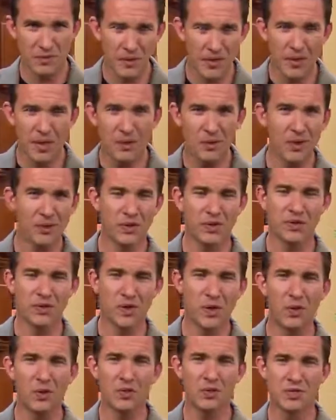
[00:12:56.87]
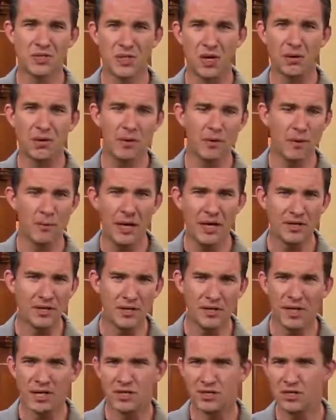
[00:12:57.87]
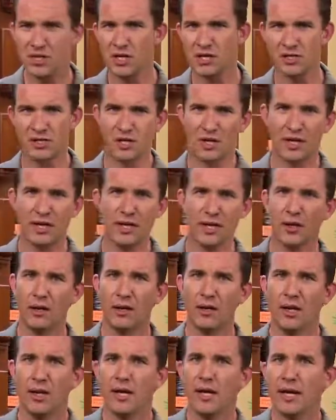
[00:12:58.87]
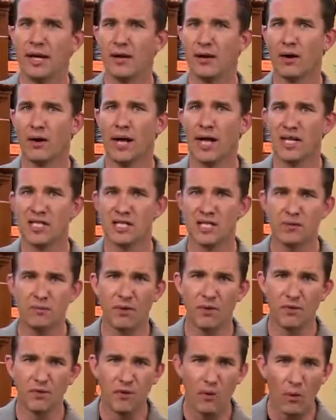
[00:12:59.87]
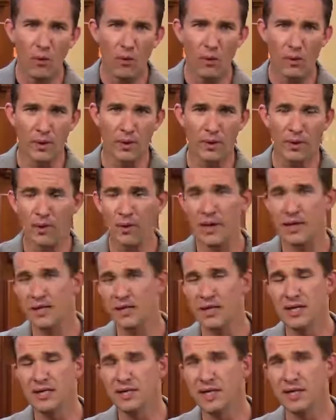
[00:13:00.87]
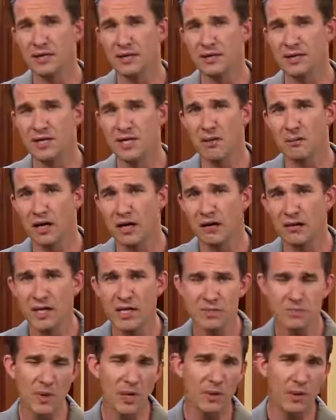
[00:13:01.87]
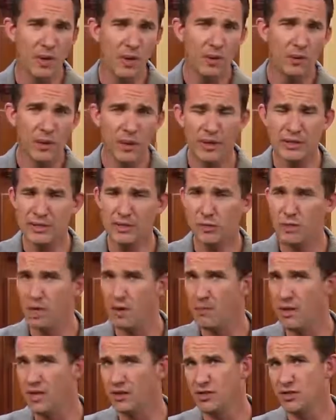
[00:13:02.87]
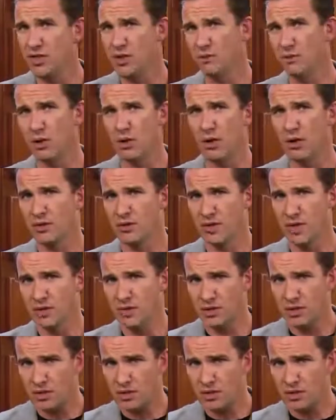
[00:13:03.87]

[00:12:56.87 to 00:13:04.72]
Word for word: We know that there's also, and we mentioned this just a little in our lesson before or in great detail in some areas, but we also want to mention it because it's